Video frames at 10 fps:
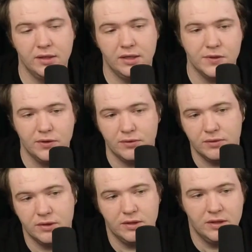So
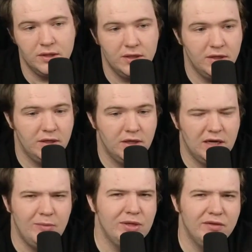
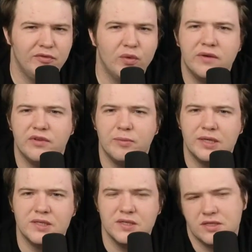I believe one of their
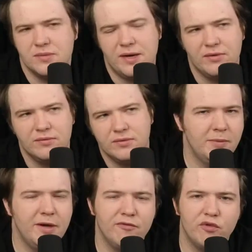mixes is about
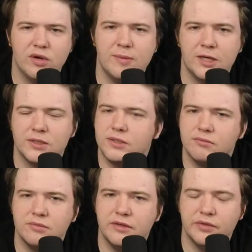$40,
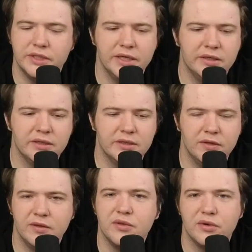give or take,
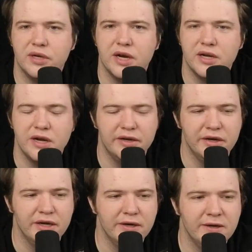
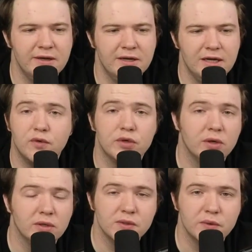$39.99.
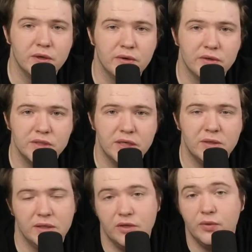$4 would go to the
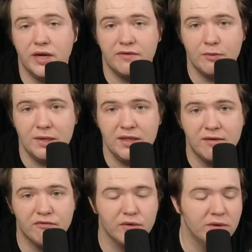channel, and you wouldn't have to pay
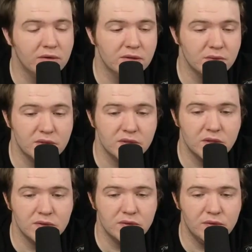that $4, which is
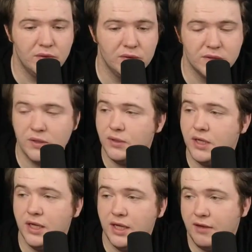also cool. So
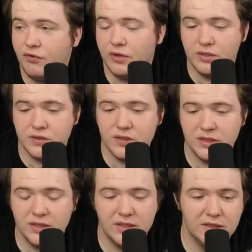if you're
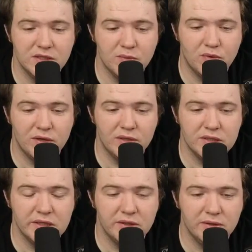interested in supporting the
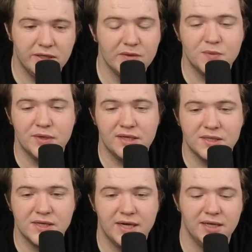channel, that was pretty
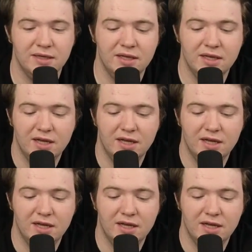exciting.